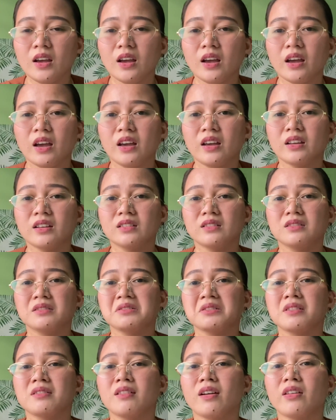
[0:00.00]
And
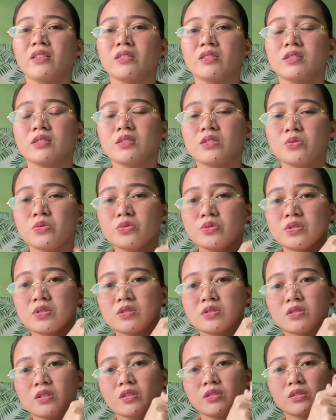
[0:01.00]
those
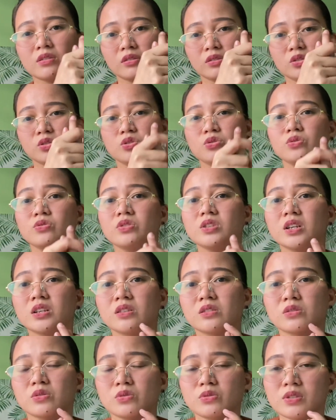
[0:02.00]
two
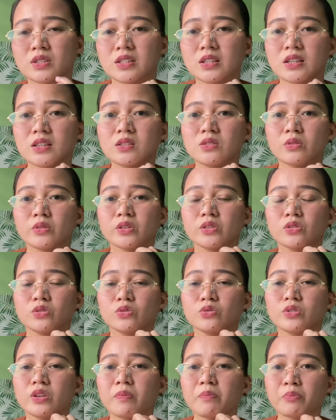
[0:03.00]
diagnoses or two
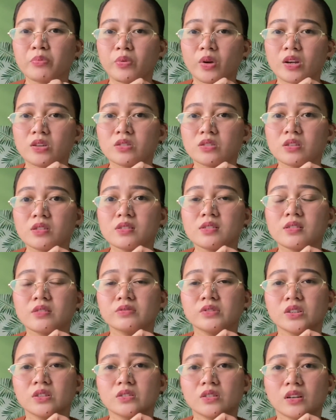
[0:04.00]
impressions of
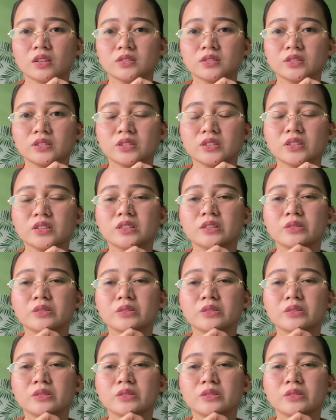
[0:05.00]
the doctor